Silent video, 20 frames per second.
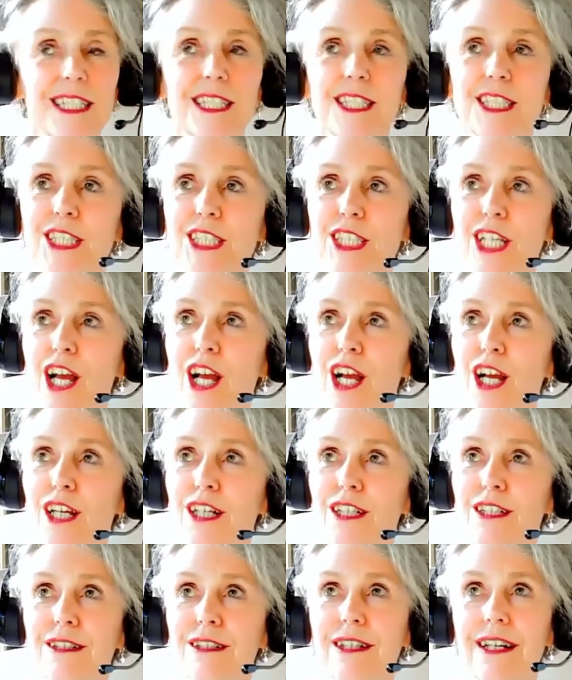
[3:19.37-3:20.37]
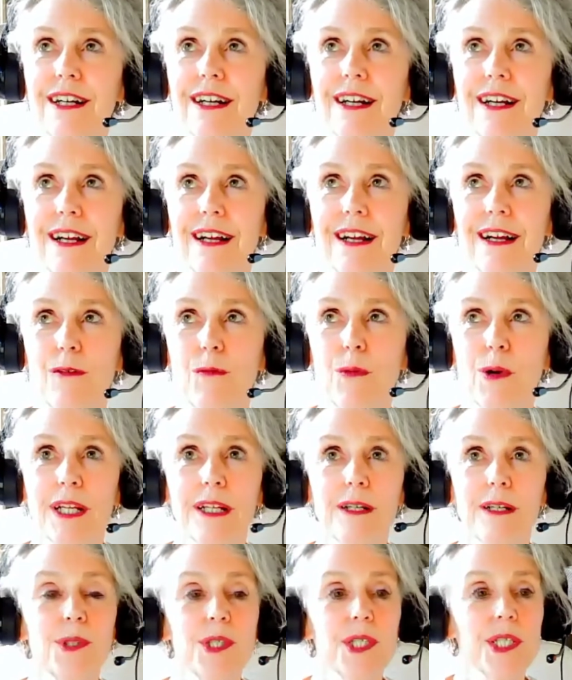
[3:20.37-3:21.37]
So when
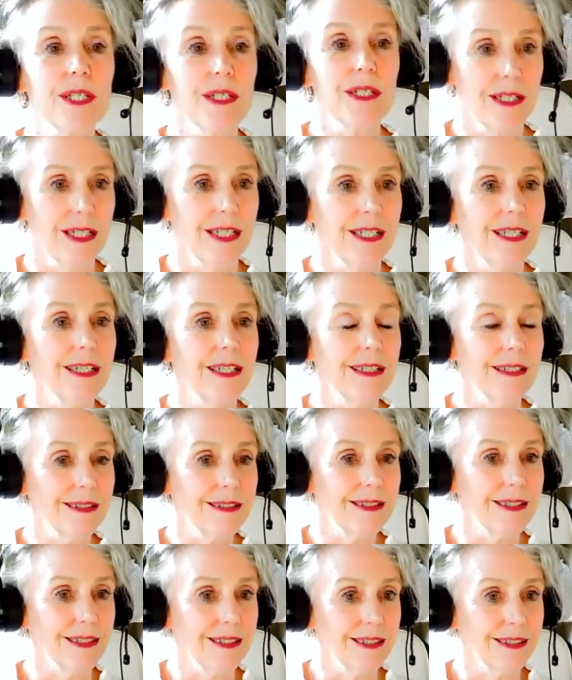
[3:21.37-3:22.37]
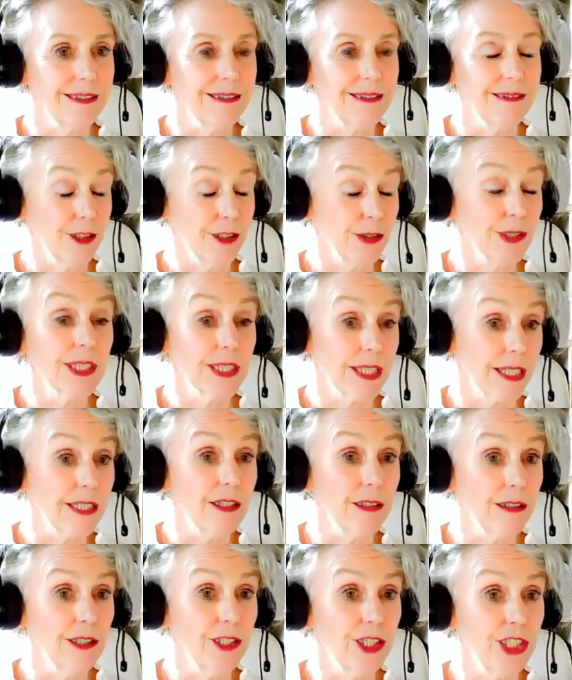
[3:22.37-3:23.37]
I was studying at uh, doing
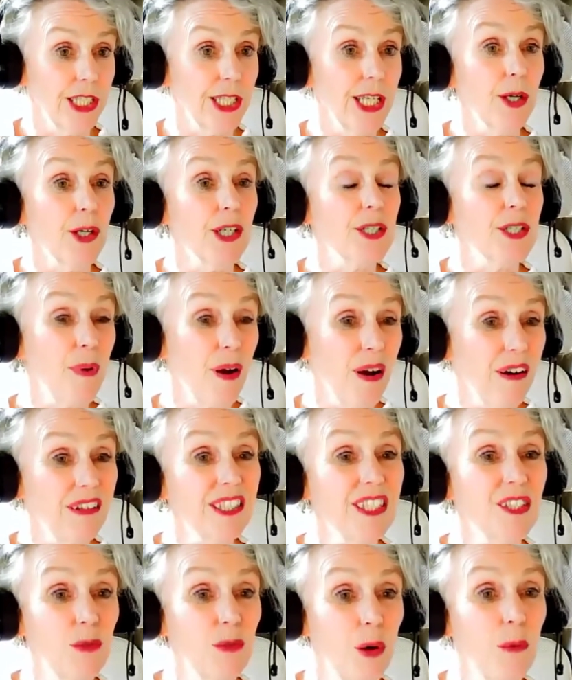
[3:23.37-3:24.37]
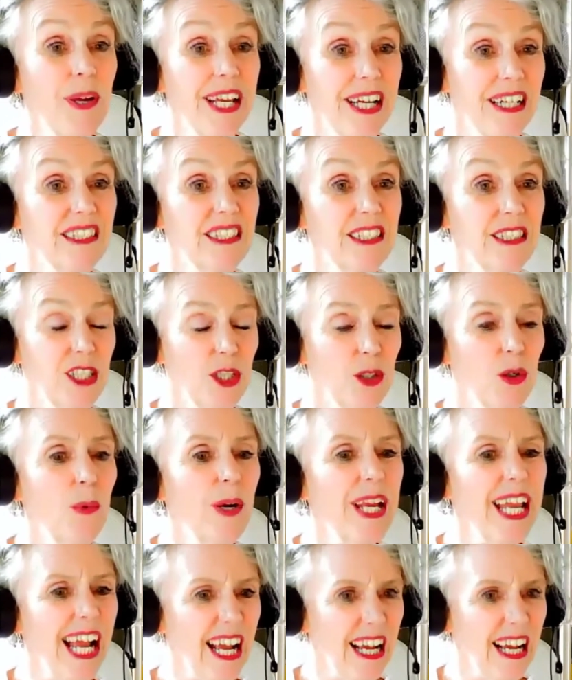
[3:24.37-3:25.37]
psychology, as part of what we had to do,
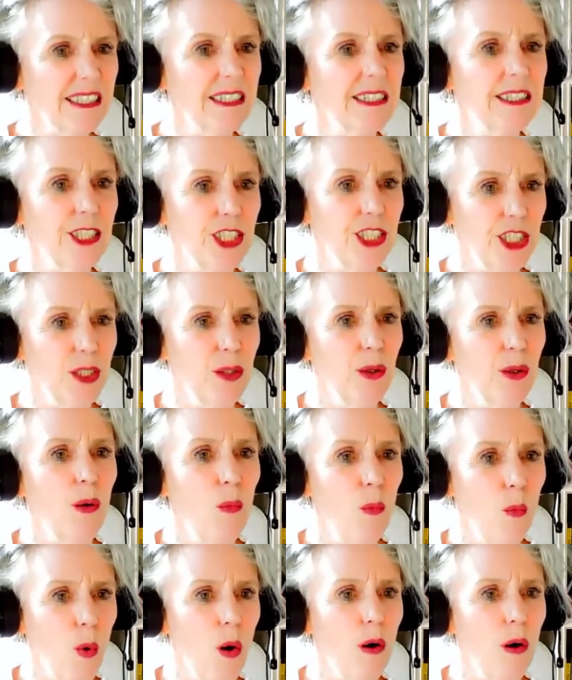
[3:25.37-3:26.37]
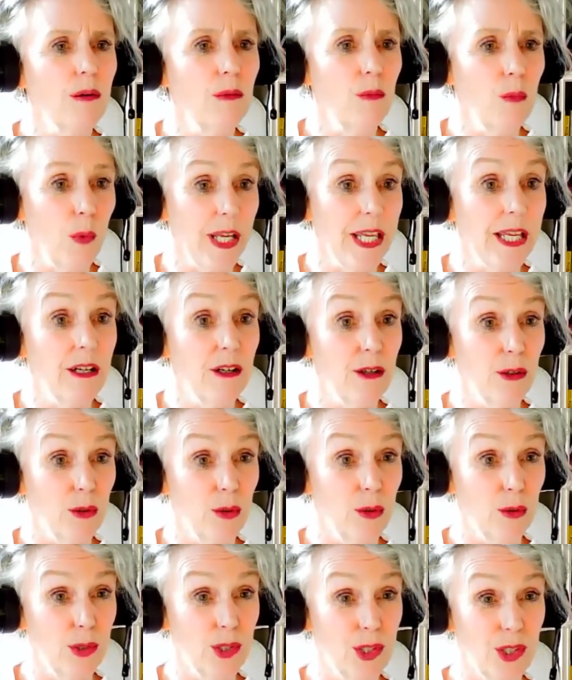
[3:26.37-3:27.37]
we had to do a one week
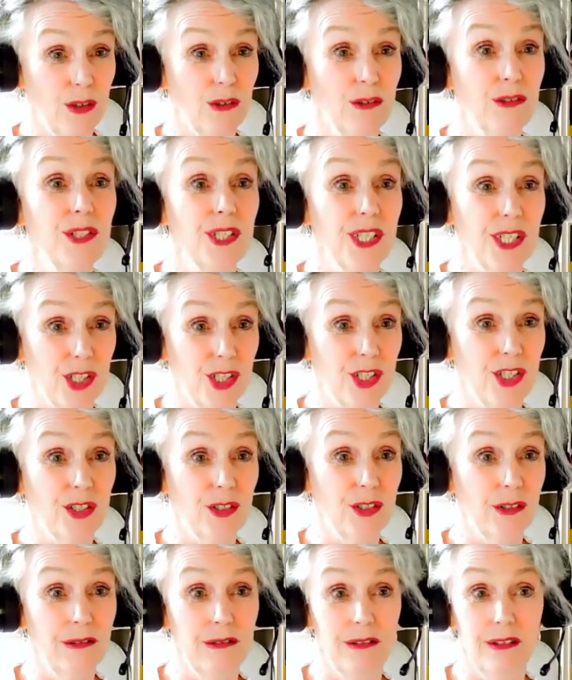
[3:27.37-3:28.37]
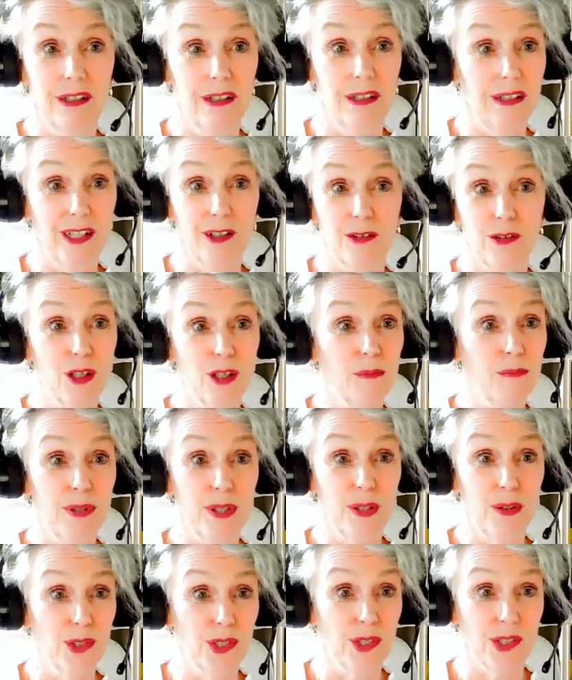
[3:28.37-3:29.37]
course on digital learning on
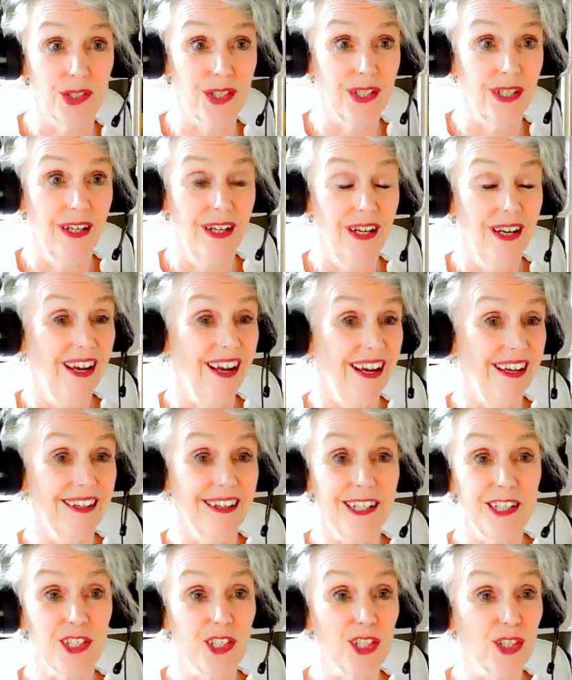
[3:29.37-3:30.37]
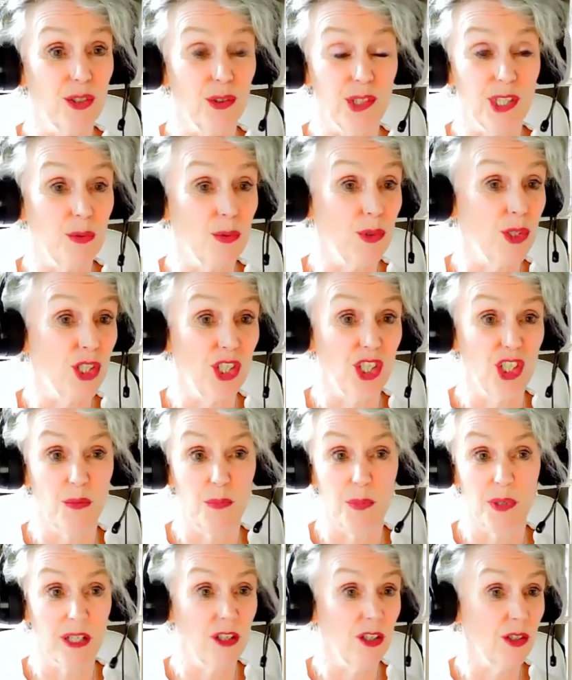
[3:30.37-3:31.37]
computers. And I just thought this was
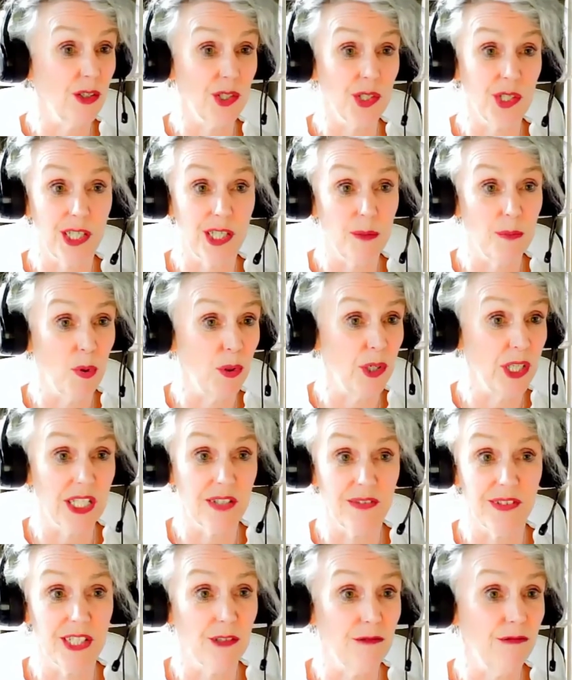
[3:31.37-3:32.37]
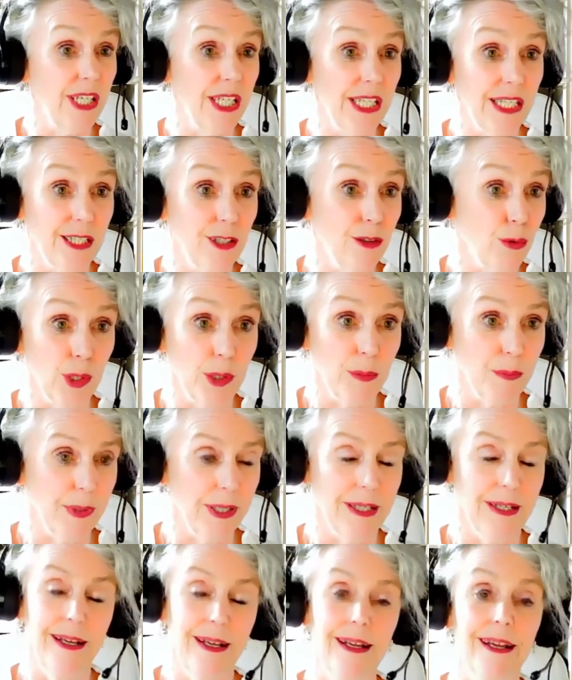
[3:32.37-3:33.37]
stupid. I couldn't see the point of it. It really annoyed
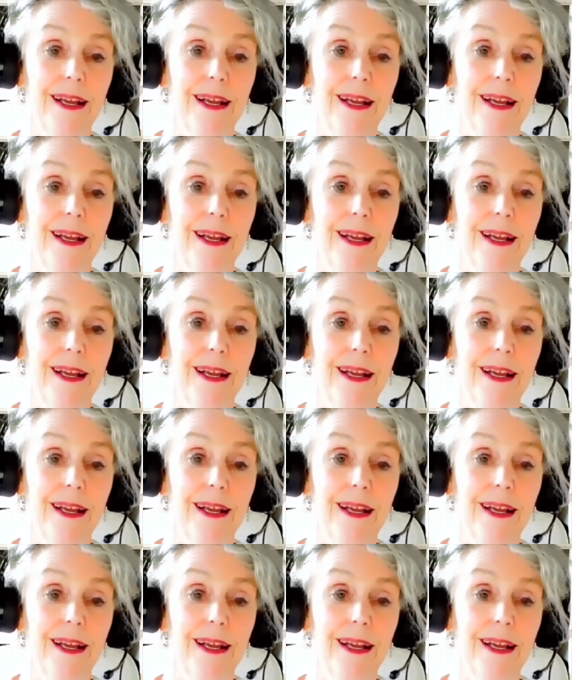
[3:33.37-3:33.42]
me.